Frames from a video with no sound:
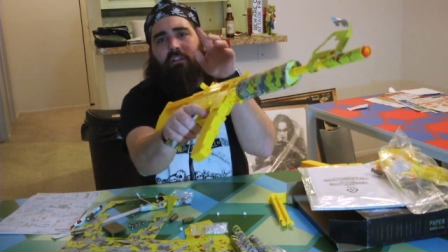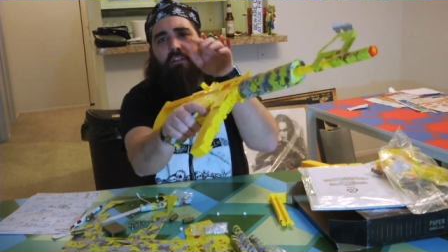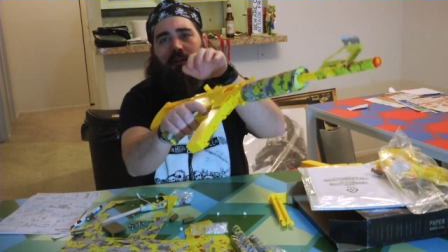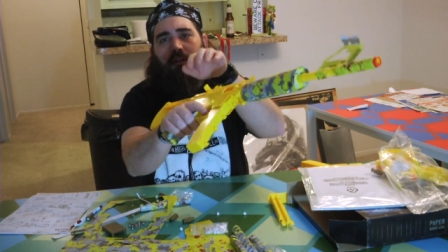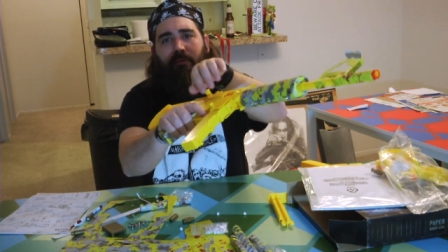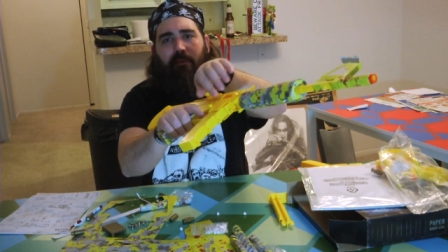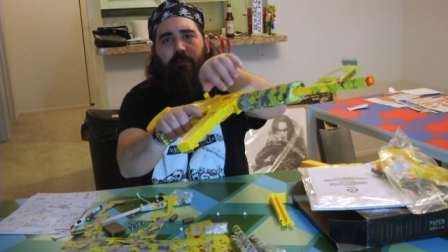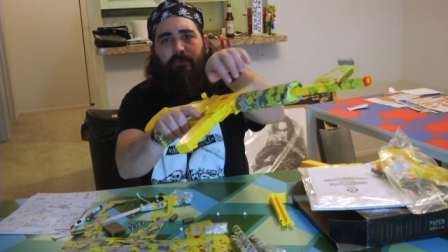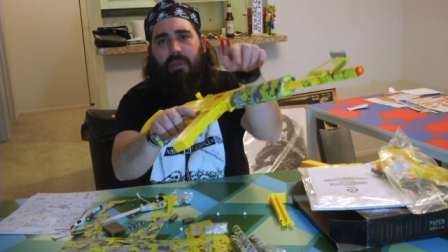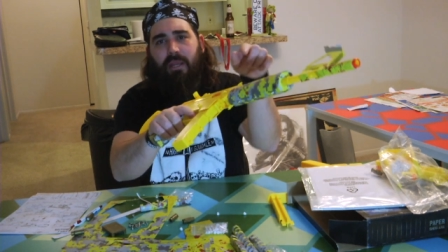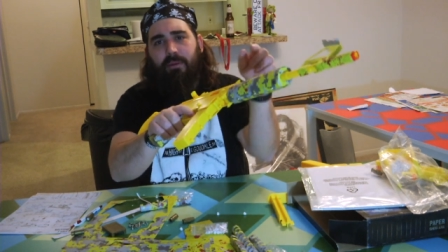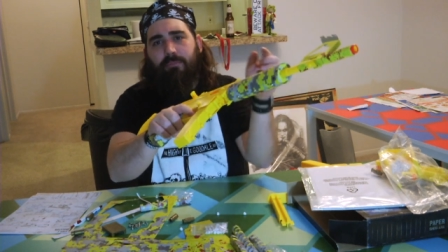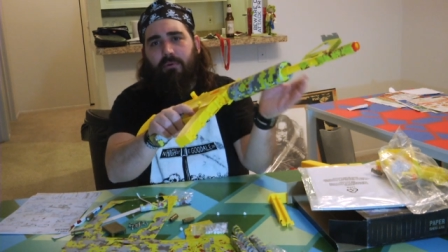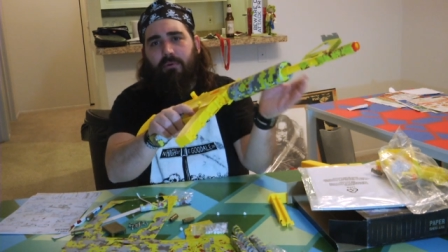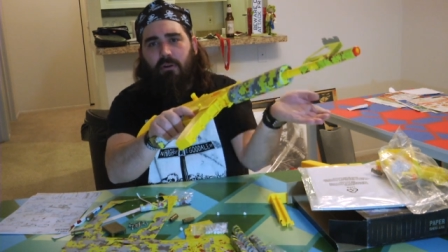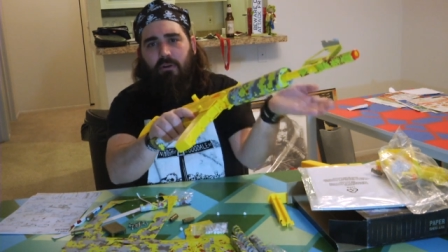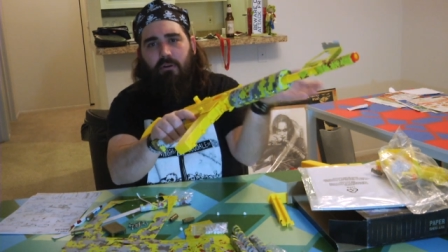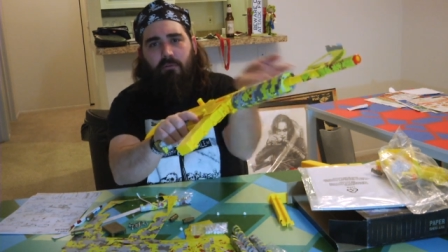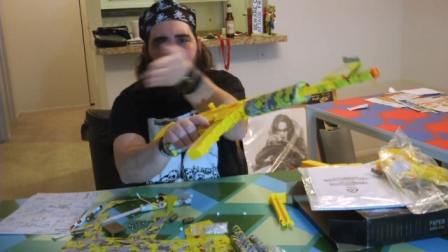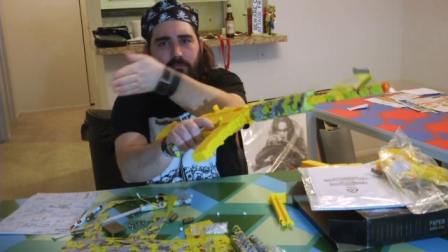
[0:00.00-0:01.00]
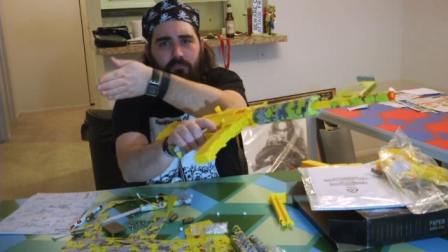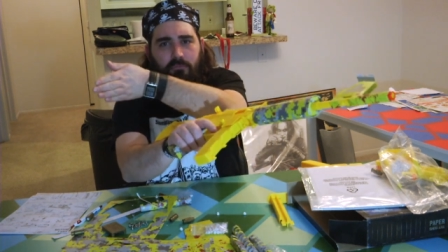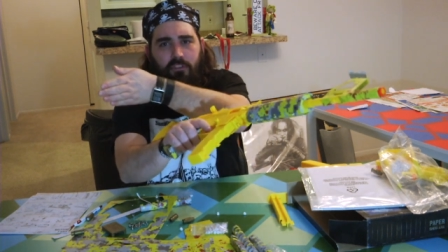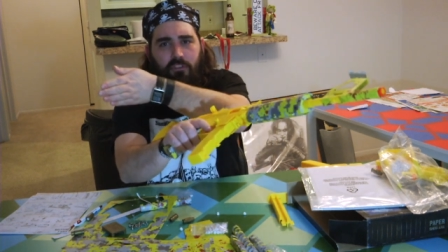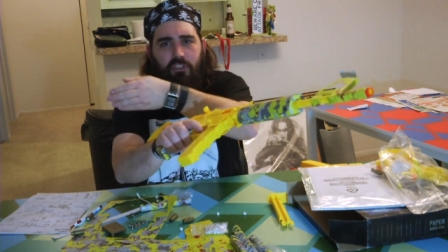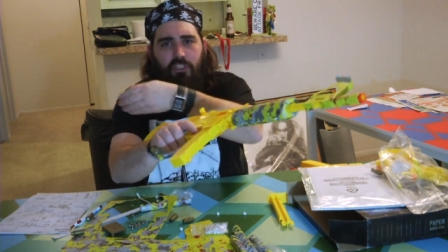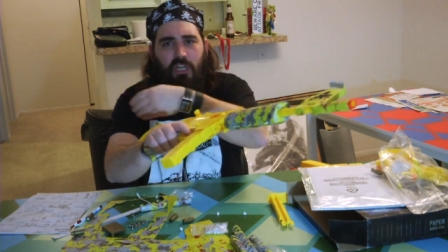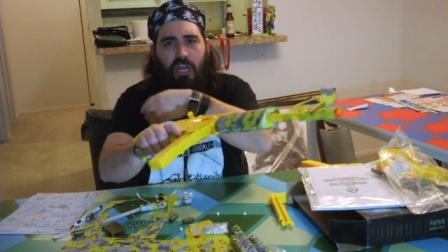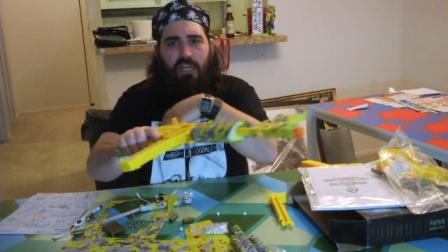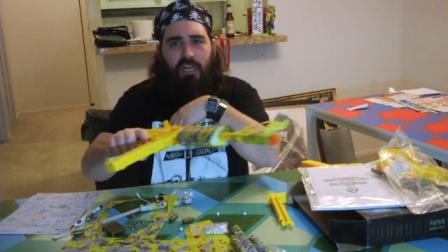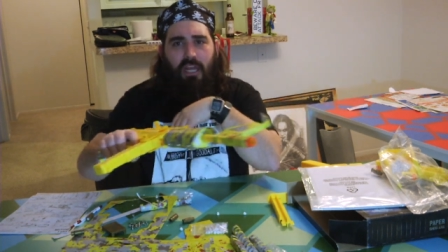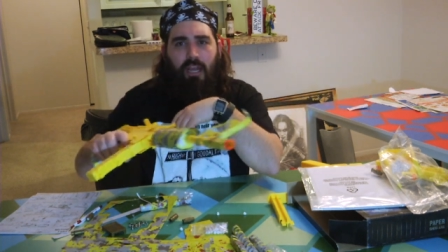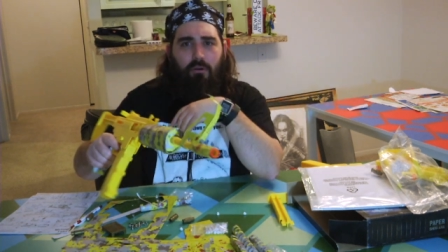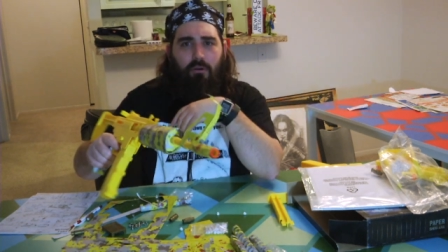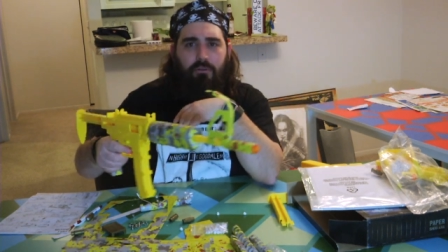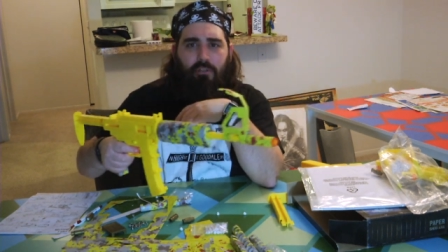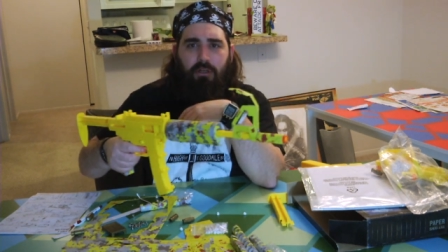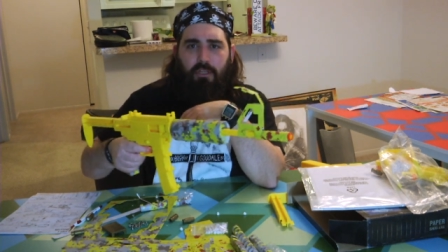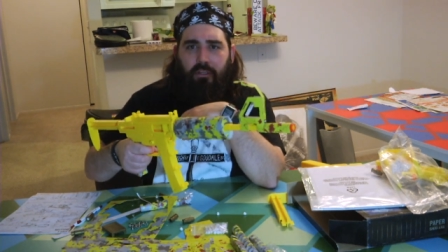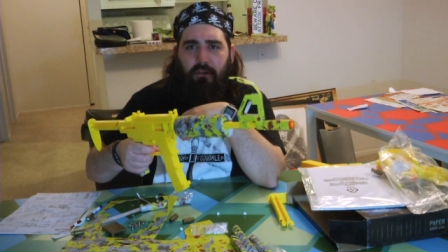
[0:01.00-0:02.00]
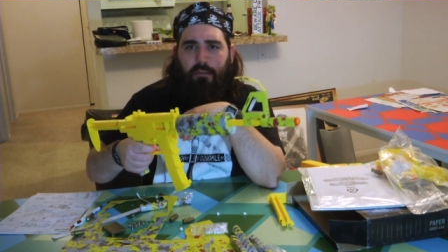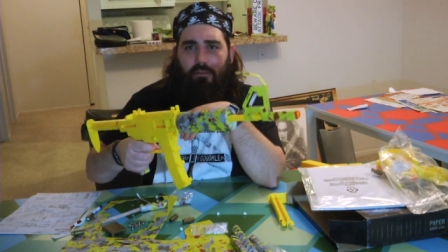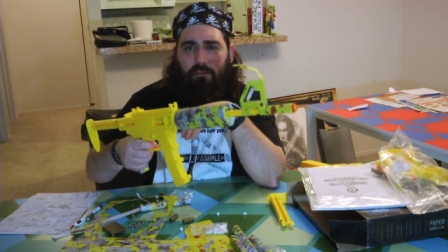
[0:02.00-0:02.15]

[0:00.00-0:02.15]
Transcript: then the paper shot out.